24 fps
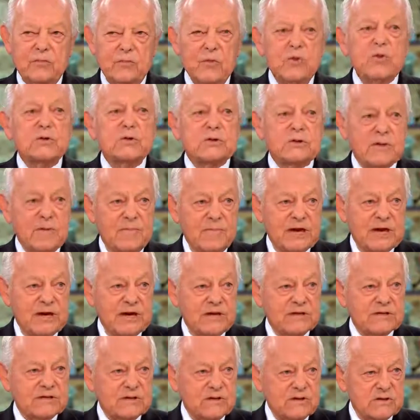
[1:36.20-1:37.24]
Rules
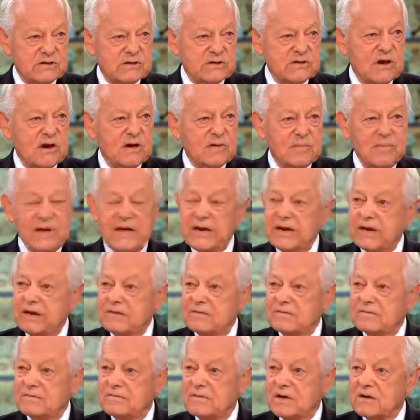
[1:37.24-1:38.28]
Committee is going to start
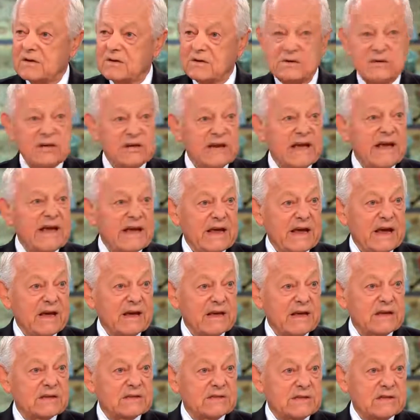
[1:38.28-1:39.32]
meeting today, I
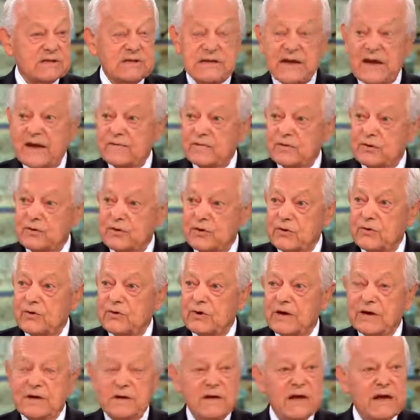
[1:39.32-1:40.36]
guess this
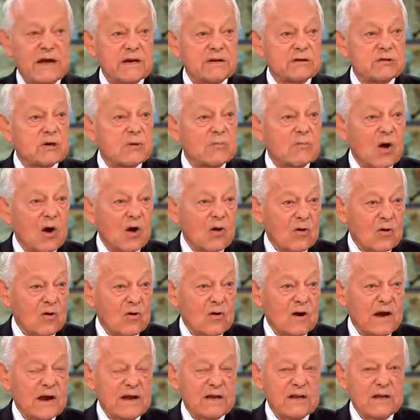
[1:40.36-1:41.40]
afternoon and
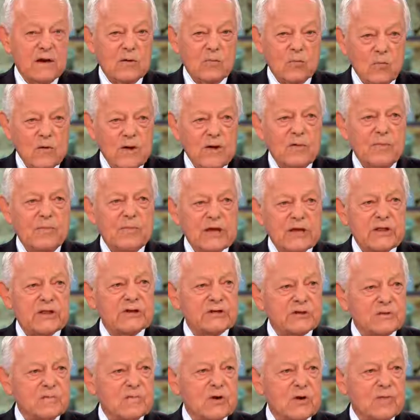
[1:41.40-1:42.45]
tomorrow. And there will be
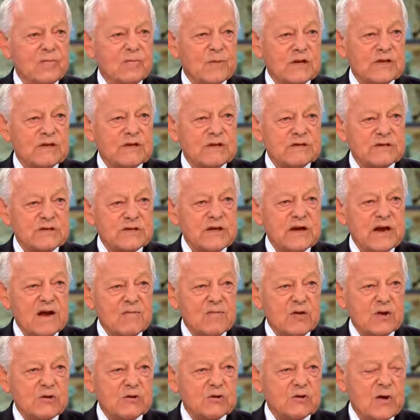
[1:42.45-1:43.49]
this movement, this
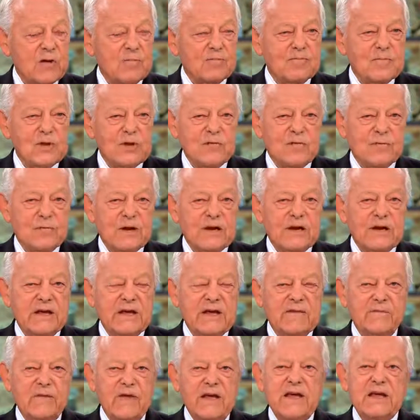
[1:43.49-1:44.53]
Never Trump movement.
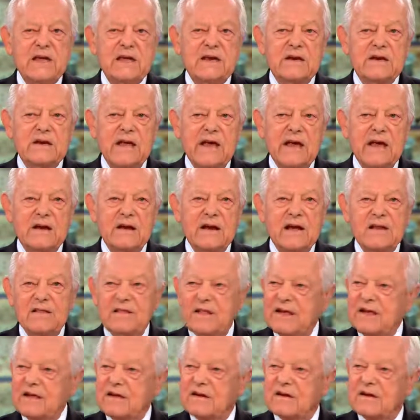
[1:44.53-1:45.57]
If they can get, I
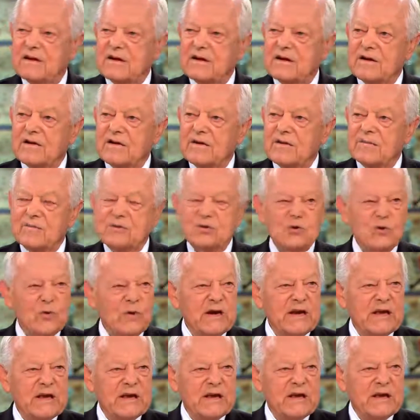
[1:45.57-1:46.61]
think,
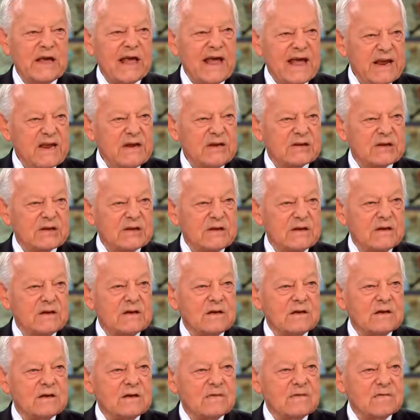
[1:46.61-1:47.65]
28
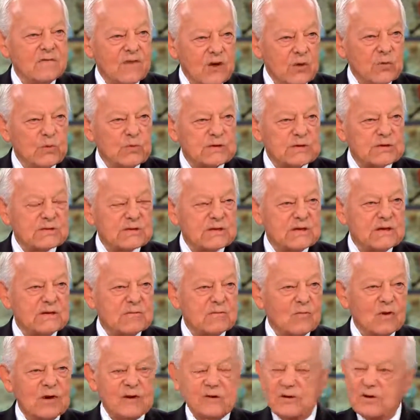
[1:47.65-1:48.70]
votes
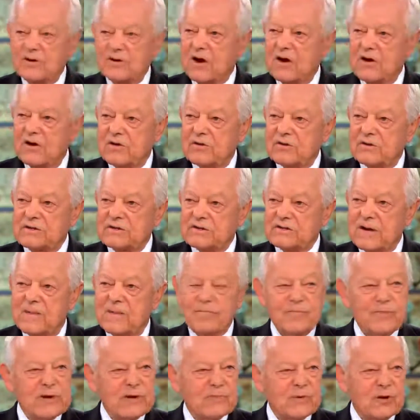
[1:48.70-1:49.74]
and there are 100 and
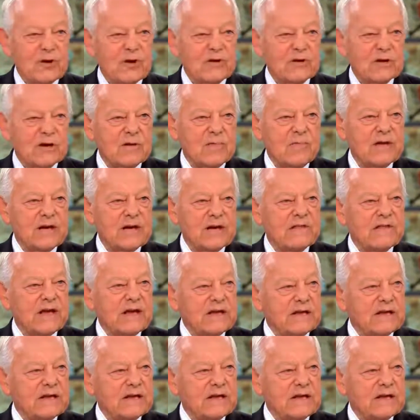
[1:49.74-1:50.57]
something people on the committee, they